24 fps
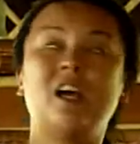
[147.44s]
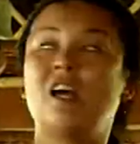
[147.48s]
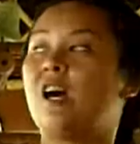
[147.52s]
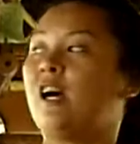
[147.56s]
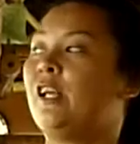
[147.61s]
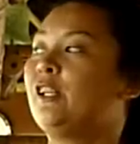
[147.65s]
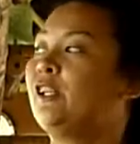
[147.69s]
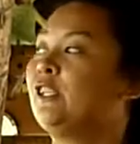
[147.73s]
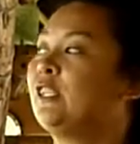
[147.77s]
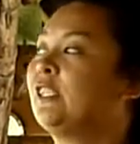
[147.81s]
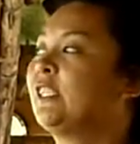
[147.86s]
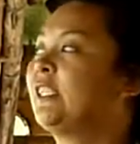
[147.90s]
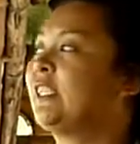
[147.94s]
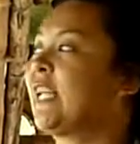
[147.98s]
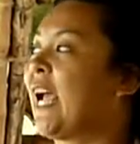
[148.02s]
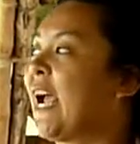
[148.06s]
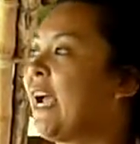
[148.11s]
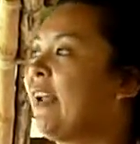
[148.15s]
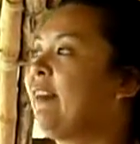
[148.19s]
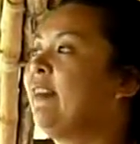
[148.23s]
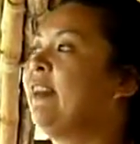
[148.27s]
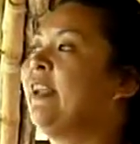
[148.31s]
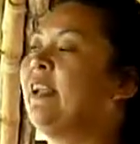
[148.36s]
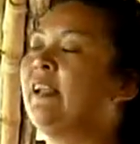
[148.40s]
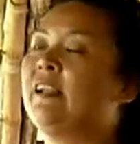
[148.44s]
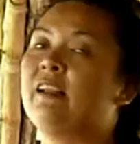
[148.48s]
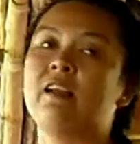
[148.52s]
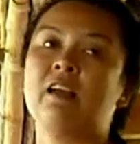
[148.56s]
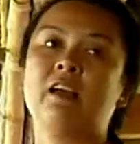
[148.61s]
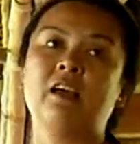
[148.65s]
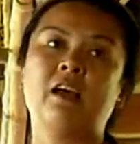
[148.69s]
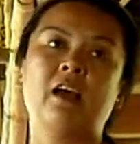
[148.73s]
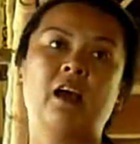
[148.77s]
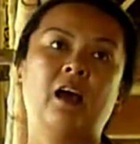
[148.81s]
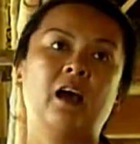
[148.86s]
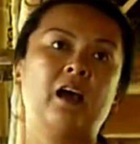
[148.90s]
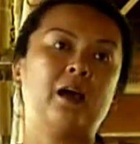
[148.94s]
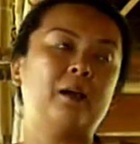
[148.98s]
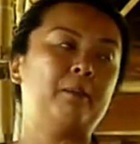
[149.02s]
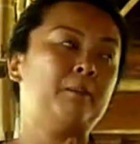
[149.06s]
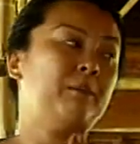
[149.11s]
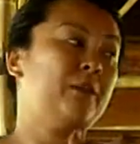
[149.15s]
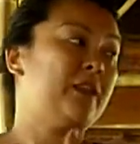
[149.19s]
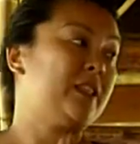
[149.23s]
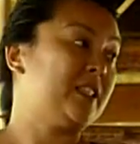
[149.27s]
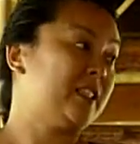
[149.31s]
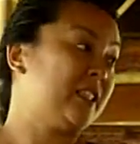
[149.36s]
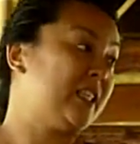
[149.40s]
understanding
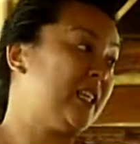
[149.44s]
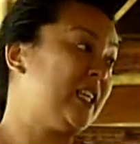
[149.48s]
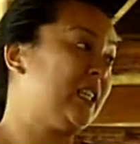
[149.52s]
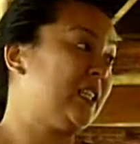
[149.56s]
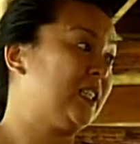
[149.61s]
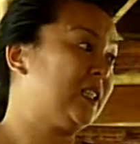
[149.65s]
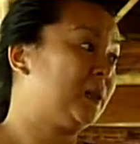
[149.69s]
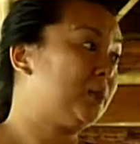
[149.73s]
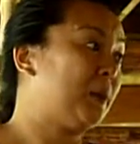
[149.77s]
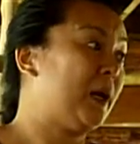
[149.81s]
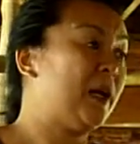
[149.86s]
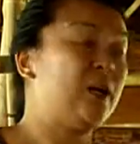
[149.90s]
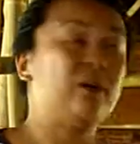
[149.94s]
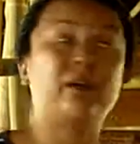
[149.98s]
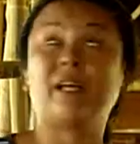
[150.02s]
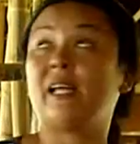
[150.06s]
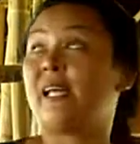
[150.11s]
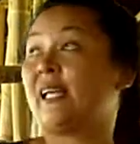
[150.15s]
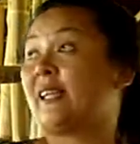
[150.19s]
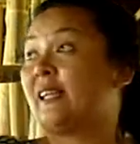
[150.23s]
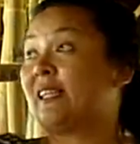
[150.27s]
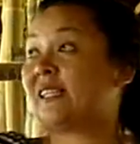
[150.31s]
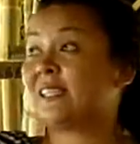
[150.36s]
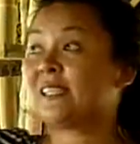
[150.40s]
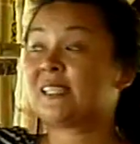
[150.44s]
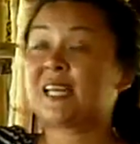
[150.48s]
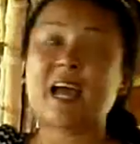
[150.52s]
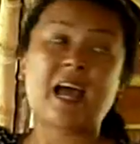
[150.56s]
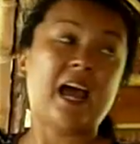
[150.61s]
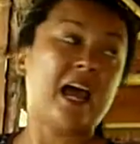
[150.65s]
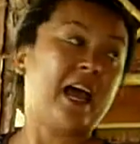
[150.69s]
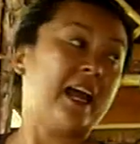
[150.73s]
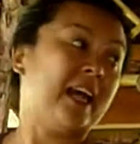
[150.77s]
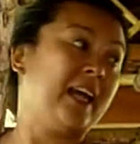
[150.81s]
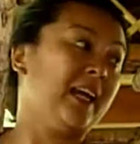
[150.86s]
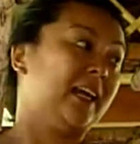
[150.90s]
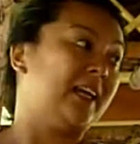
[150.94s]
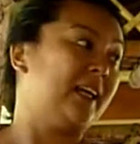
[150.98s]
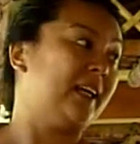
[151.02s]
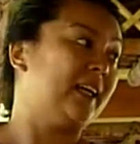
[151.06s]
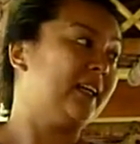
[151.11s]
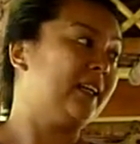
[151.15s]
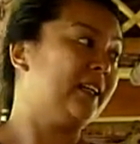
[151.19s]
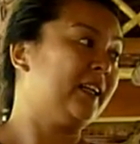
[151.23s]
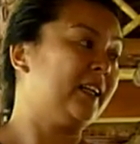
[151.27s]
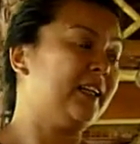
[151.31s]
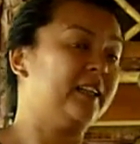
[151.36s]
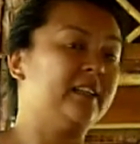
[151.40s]
the seas by looking at the sky
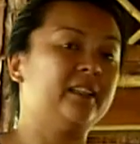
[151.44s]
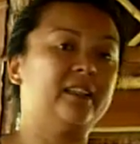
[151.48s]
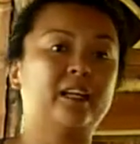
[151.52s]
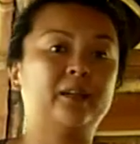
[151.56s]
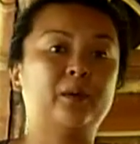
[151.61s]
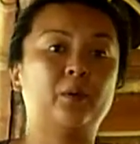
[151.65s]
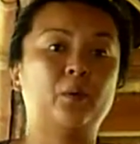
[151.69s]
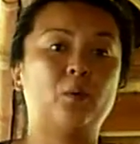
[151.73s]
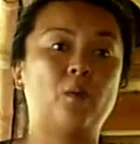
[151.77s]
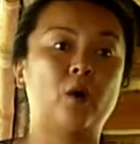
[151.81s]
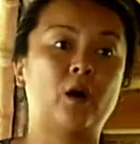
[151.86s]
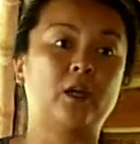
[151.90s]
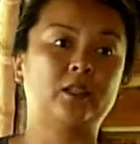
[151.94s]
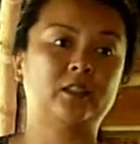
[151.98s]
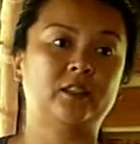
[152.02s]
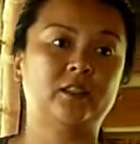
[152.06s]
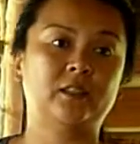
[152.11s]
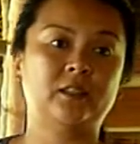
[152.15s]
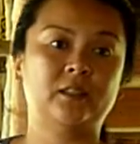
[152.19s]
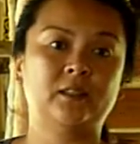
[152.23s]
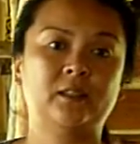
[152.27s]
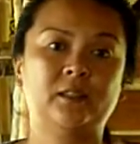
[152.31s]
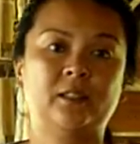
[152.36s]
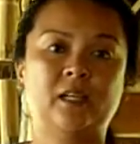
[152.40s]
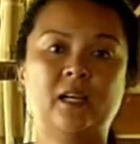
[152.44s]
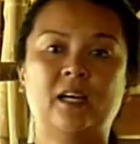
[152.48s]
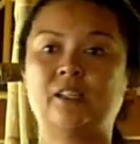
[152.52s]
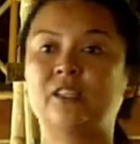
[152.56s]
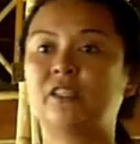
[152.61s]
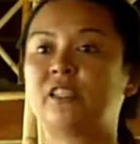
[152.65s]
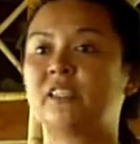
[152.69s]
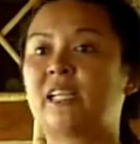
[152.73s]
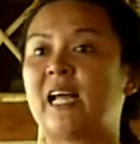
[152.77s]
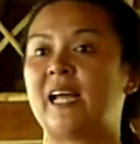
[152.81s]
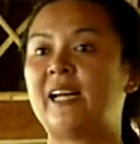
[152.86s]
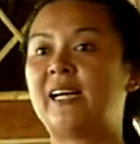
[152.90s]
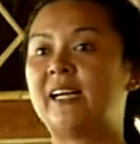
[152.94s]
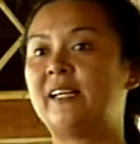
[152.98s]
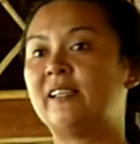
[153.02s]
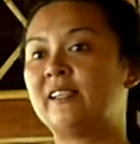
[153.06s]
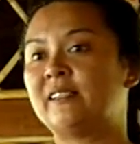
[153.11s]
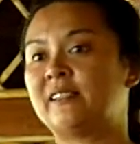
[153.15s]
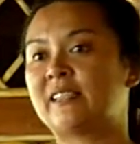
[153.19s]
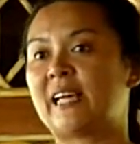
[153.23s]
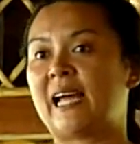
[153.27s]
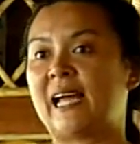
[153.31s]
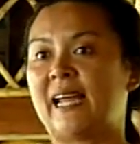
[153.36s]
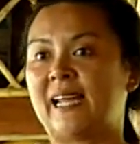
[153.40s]
and the water, understanding the
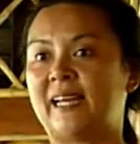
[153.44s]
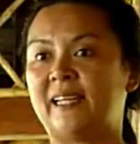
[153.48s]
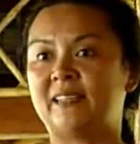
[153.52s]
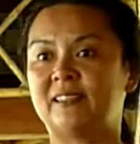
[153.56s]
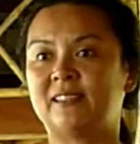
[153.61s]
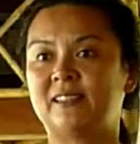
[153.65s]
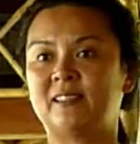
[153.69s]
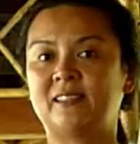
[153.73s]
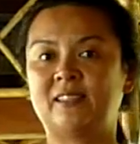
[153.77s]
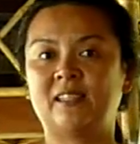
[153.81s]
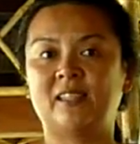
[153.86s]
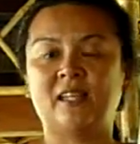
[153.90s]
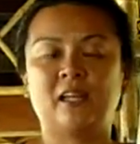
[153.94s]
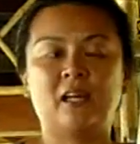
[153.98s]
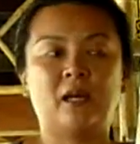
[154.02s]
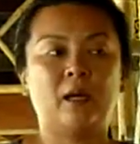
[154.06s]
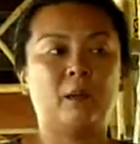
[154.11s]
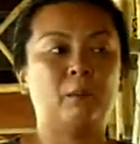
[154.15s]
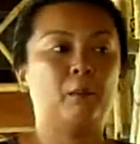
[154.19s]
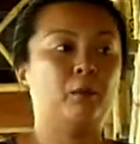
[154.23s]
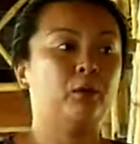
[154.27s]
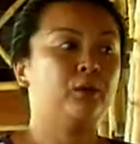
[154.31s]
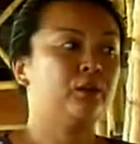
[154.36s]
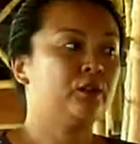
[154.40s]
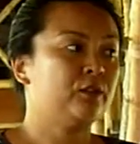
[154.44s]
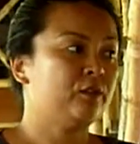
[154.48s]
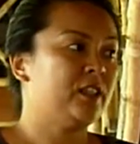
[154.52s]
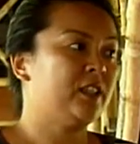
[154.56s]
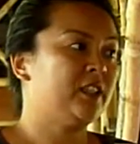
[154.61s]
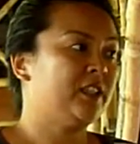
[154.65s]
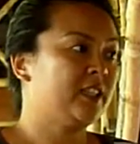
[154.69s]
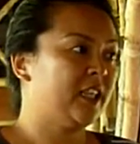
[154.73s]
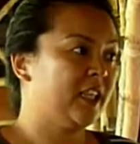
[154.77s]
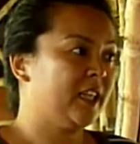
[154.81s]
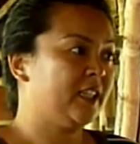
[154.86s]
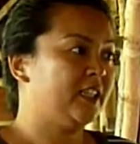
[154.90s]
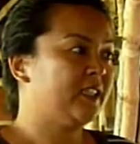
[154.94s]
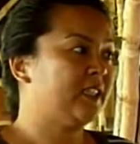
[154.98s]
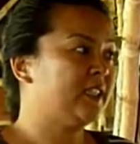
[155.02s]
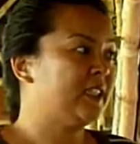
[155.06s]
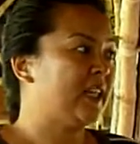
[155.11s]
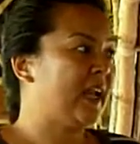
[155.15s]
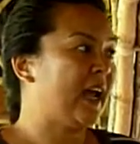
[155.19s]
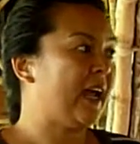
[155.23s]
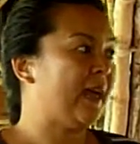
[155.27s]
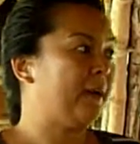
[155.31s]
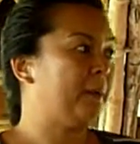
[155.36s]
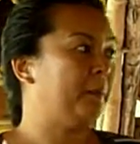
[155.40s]
tides. Most of these kids
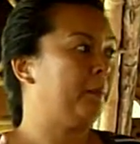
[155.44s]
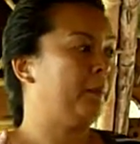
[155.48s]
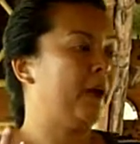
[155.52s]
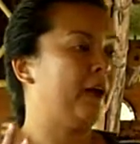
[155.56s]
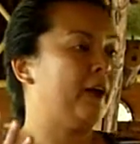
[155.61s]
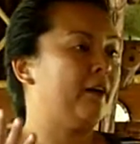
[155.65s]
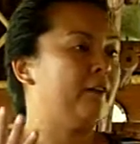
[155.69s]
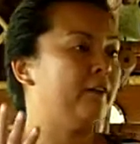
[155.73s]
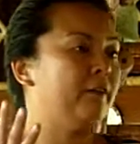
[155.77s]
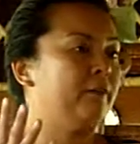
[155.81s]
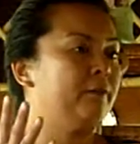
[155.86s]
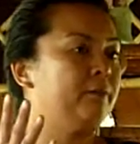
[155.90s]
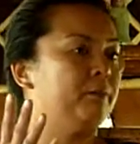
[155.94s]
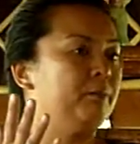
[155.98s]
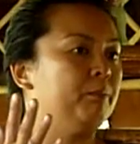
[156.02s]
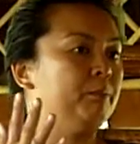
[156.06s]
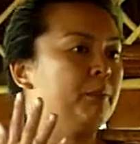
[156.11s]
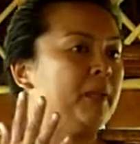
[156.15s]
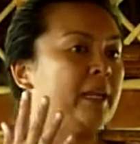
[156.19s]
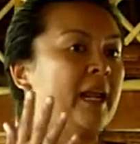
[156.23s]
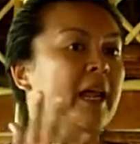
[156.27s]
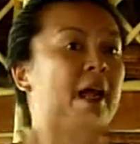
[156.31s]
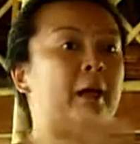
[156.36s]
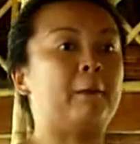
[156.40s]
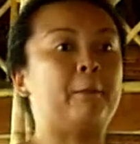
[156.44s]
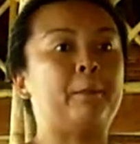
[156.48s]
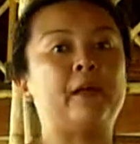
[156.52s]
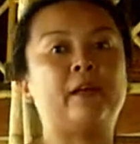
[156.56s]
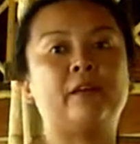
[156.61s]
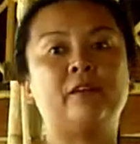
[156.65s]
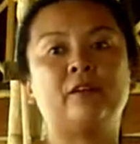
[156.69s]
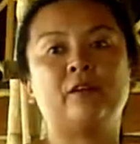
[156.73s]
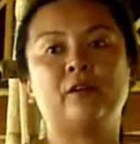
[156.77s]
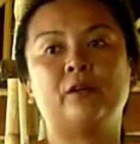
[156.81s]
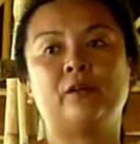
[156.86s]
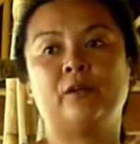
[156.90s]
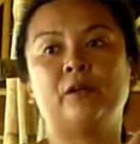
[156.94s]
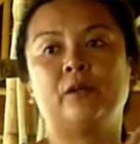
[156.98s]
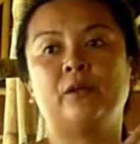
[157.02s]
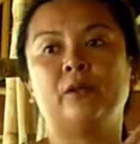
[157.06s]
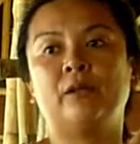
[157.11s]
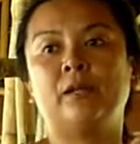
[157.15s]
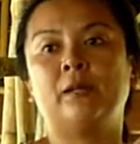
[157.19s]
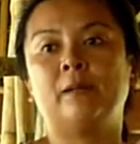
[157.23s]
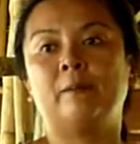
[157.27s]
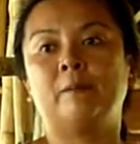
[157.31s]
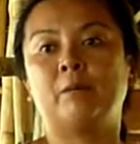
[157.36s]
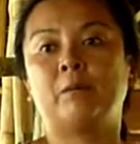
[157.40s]
have been helping
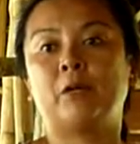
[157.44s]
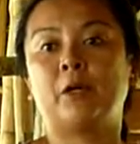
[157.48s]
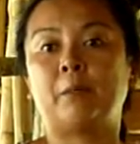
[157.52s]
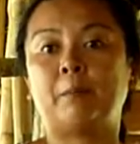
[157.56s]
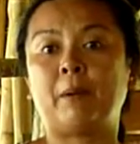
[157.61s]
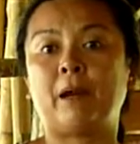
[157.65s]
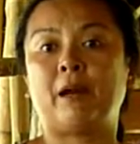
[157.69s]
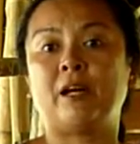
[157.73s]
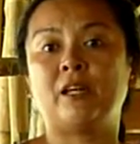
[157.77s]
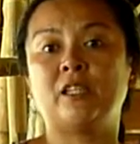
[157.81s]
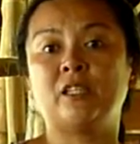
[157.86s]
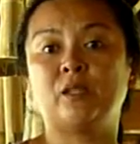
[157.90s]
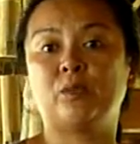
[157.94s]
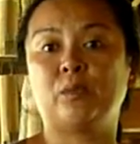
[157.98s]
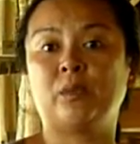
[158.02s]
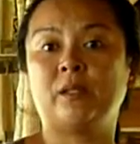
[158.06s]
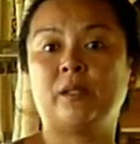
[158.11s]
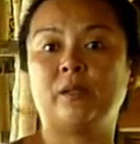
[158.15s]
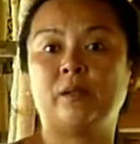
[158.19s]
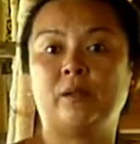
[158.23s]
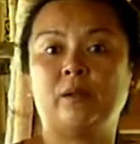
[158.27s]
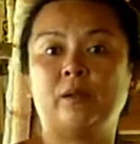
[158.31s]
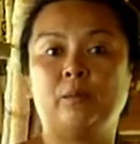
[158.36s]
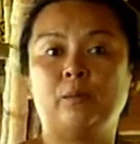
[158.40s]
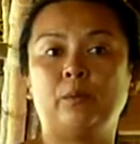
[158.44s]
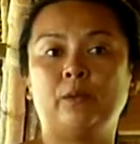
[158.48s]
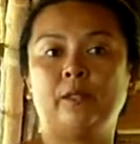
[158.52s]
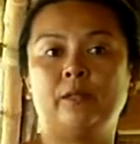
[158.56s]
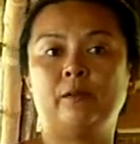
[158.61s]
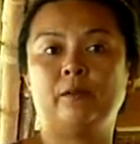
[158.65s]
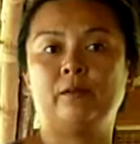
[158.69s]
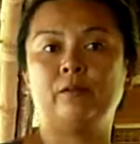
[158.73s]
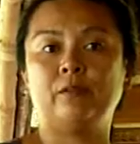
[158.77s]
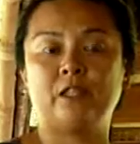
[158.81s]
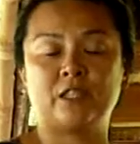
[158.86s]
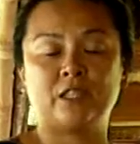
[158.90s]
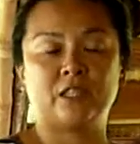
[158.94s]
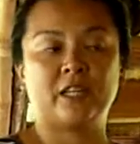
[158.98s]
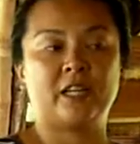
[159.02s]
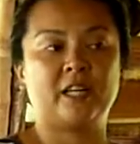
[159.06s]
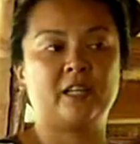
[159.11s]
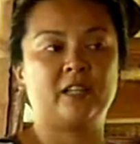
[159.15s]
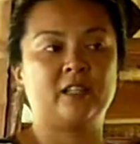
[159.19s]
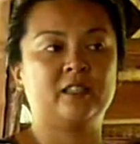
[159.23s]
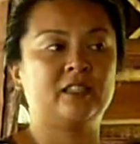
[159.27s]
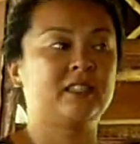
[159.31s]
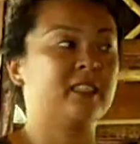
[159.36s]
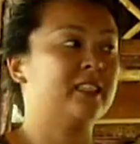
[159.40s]
their parents with
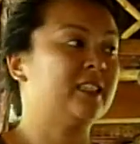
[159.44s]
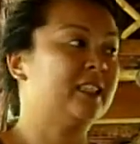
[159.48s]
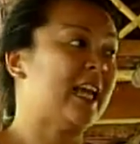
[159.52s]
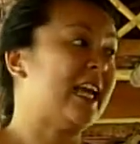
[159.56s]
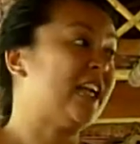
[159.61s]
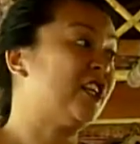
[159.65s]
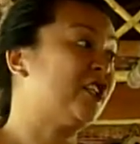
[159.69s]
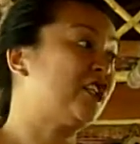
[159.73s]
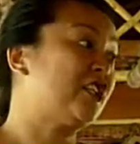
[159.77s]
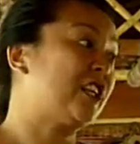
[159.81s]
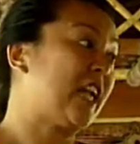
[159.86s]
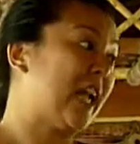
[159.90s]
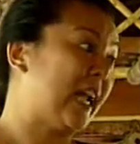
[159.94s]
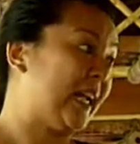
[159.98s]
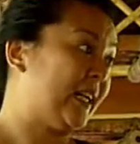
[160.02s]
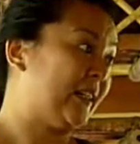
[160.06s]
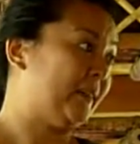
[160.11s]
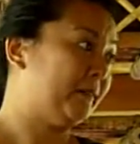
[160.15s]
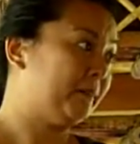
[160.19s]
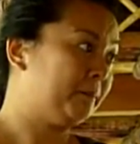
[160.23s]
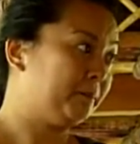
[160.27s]
fishing since age 10.